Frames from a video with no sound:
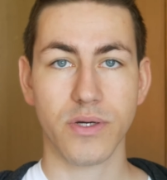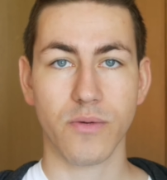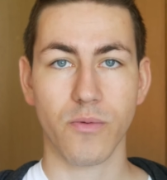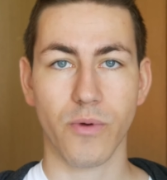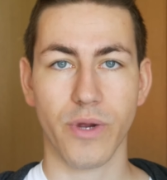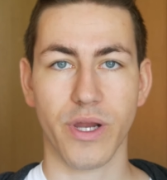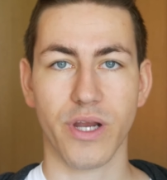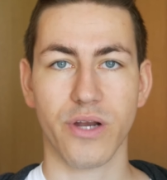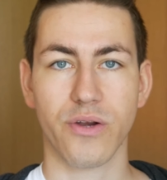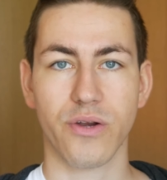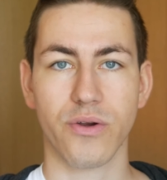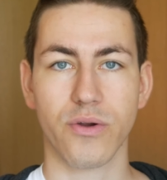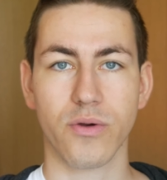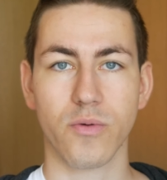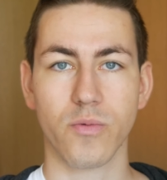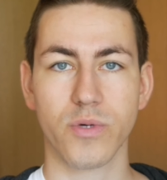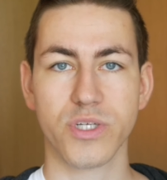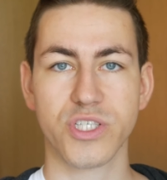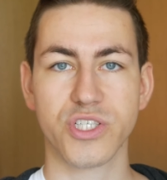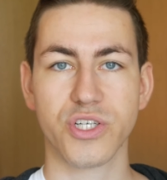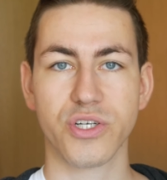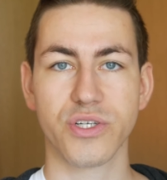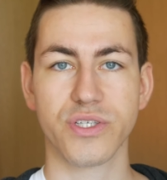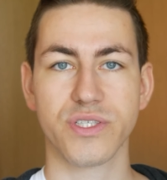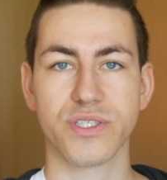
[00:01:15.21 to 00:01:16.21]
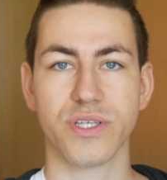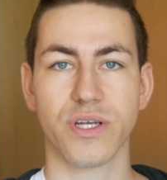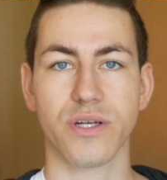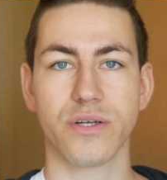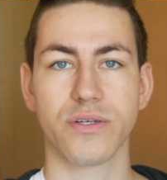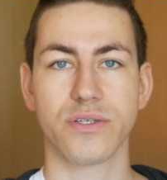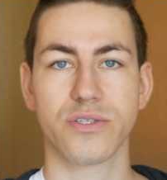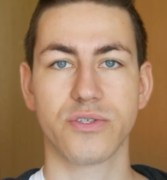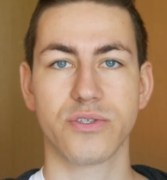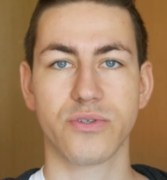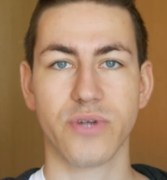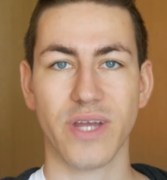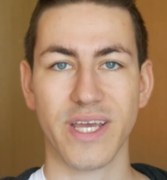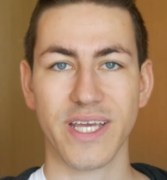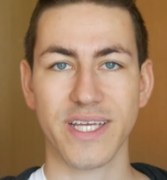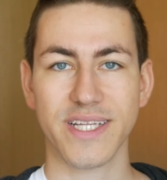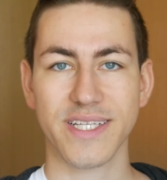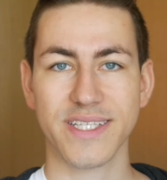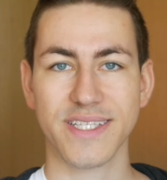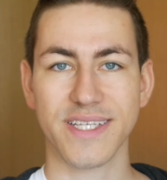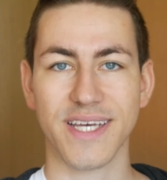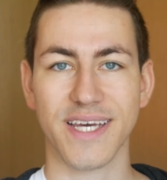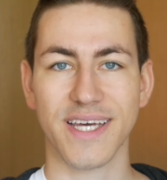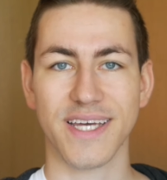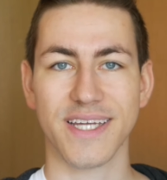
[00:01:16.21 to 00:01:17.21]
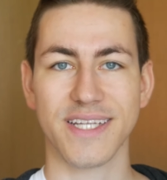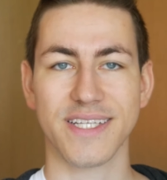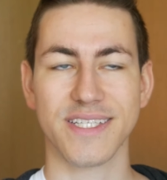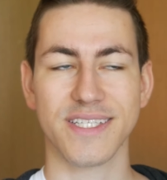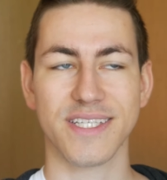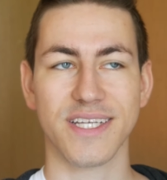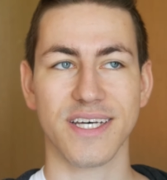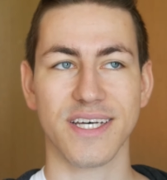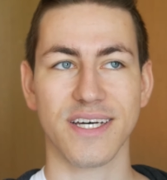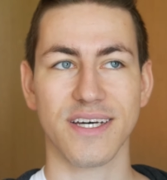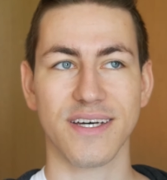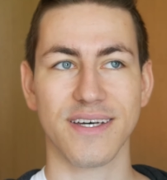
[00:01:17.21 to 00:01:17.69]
where Witchers are trained and